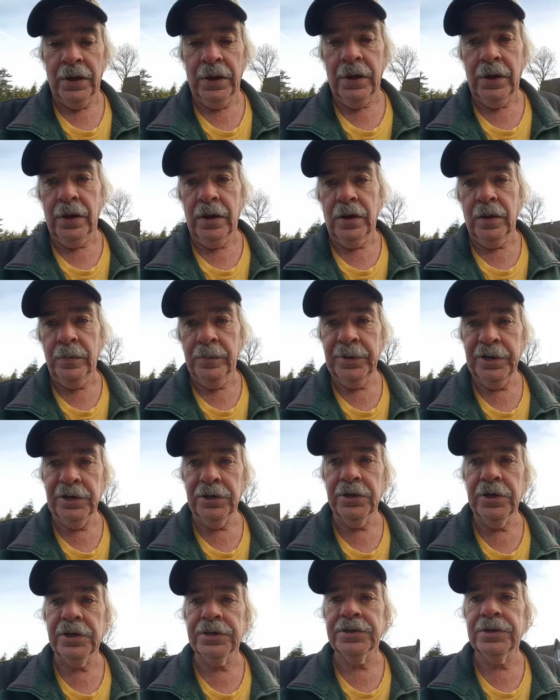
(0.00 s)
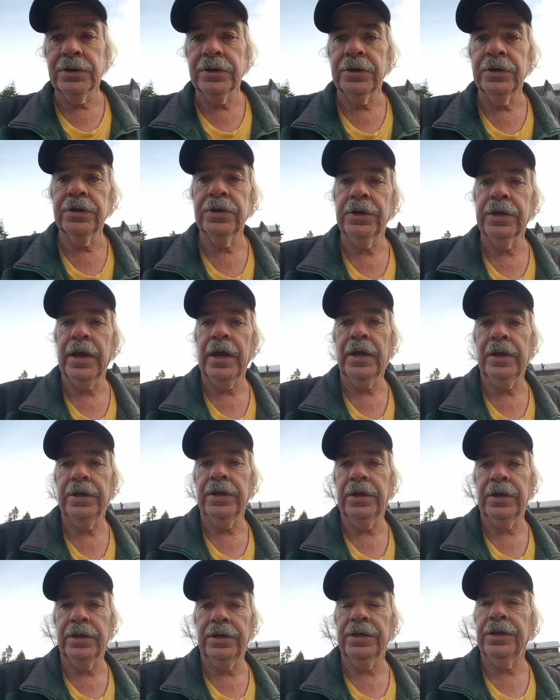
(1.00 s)
Uh, beer doesn't, you can't,
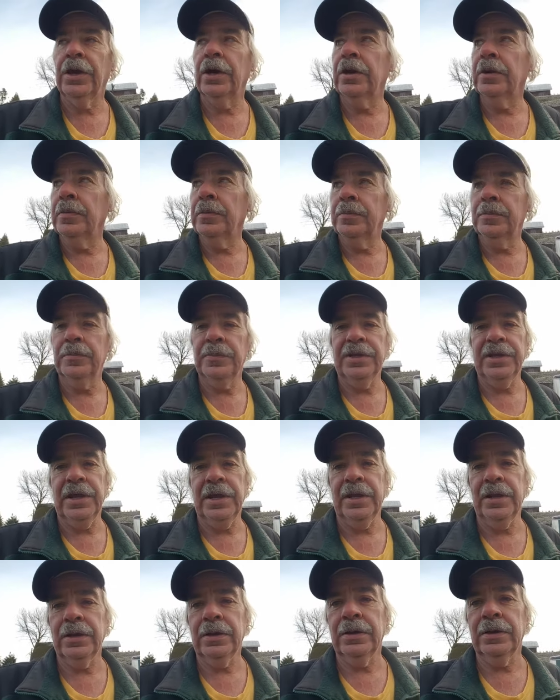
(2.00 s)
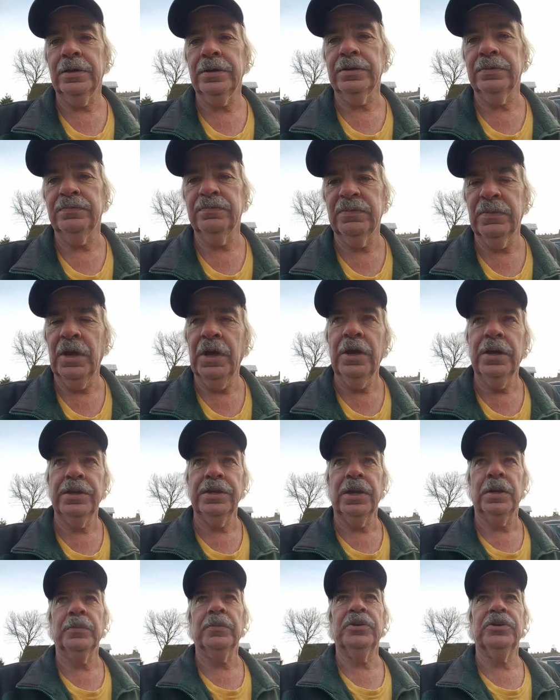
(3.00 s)
you, you got to maintain a
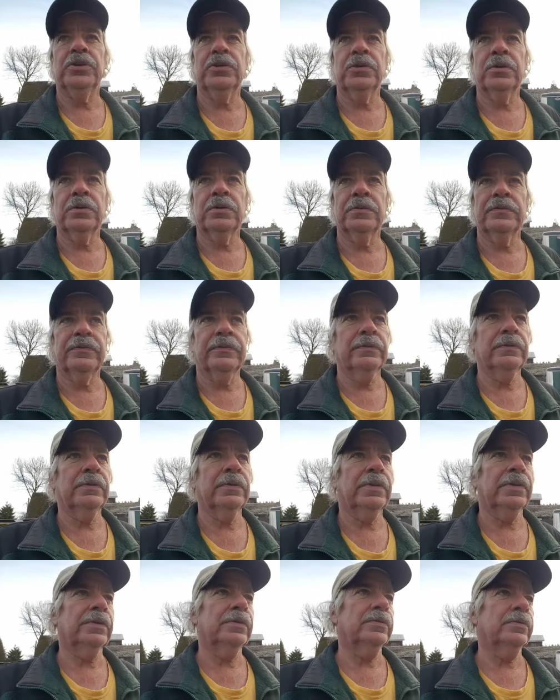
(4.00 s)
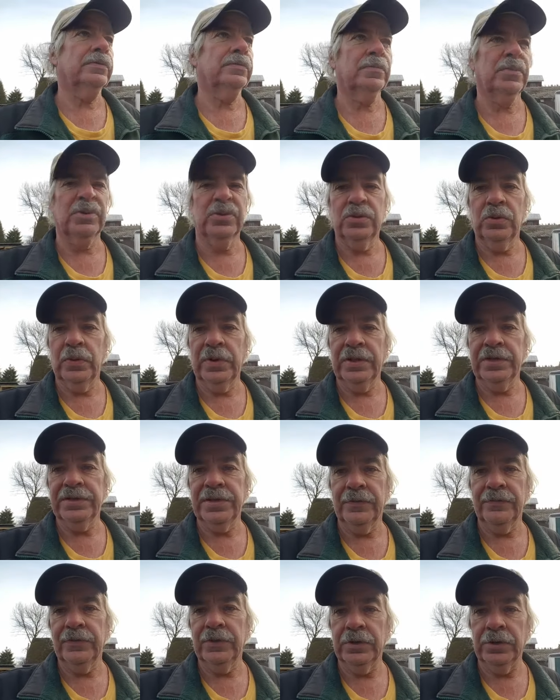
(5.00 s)
temperature of, I don't know, about
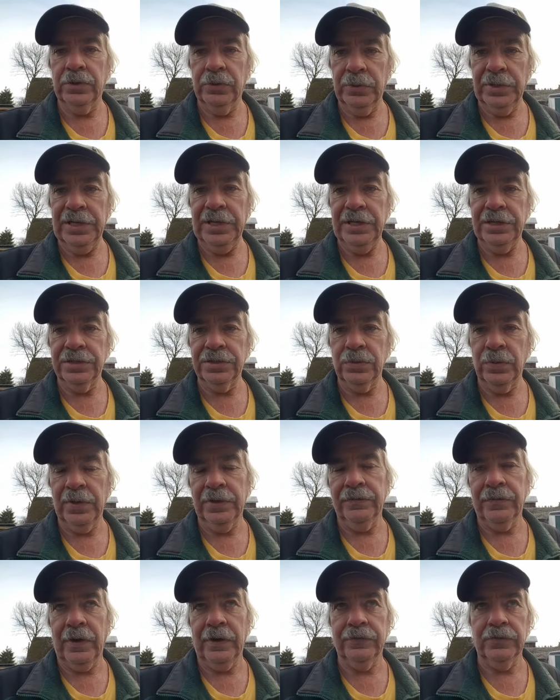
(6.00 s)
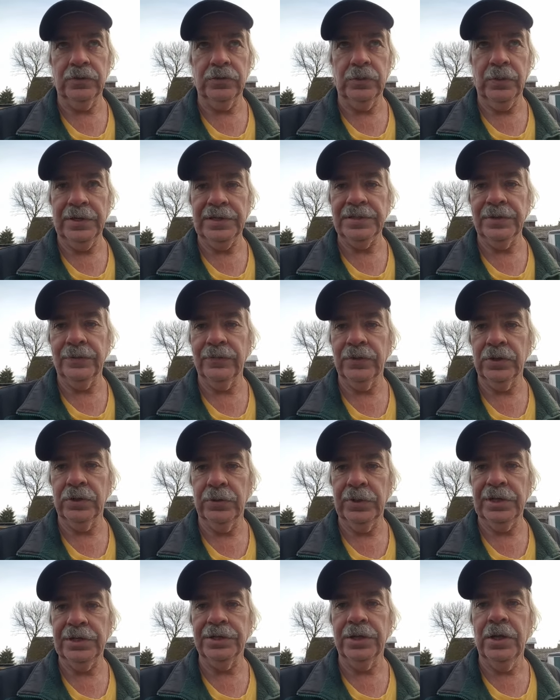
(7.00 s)
27 degrees, 25 to 27
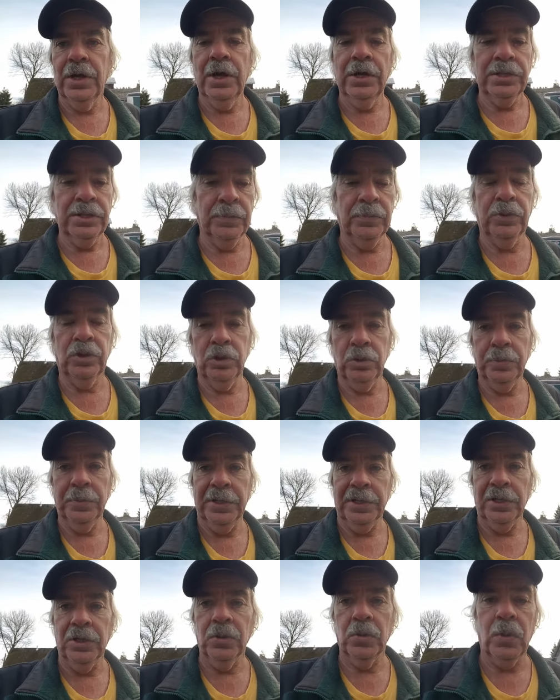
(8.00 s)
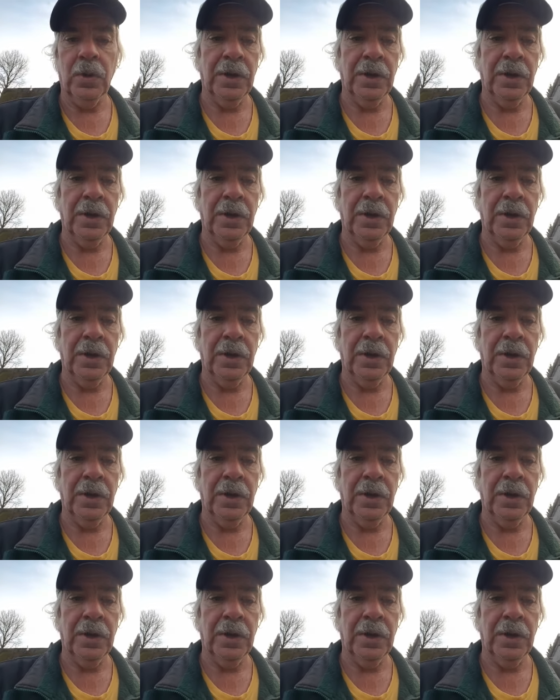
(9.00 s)
degrees to brew beer and